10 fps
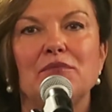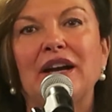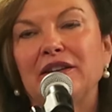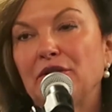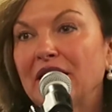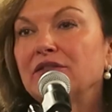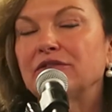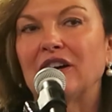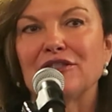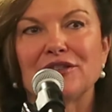my
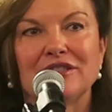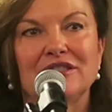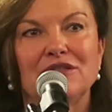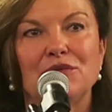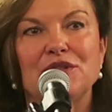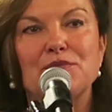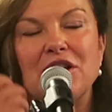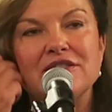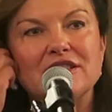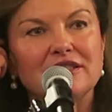grandfather was
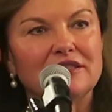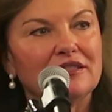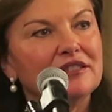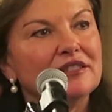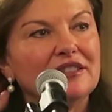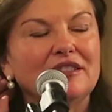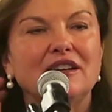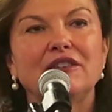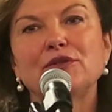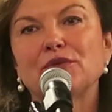president
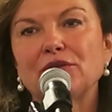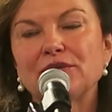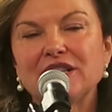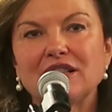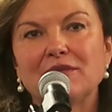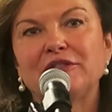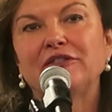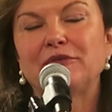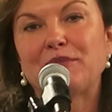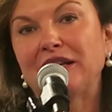of the Rotary Club
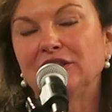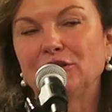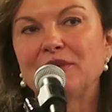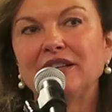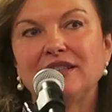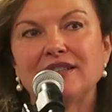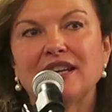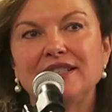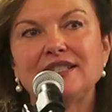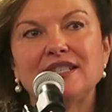of Petaluma in
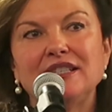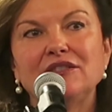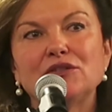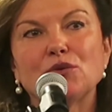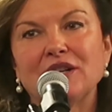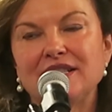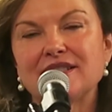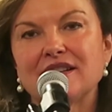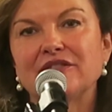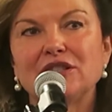
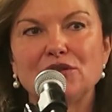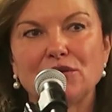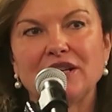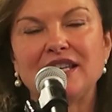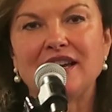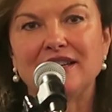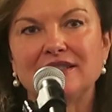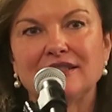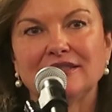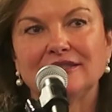1927 and
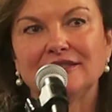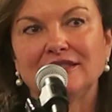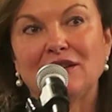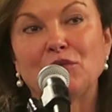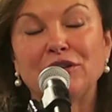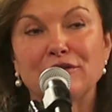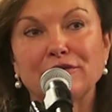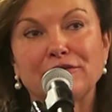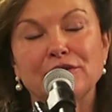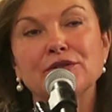28, and one of
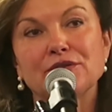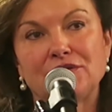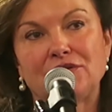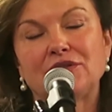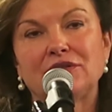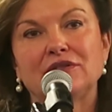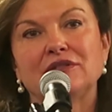the first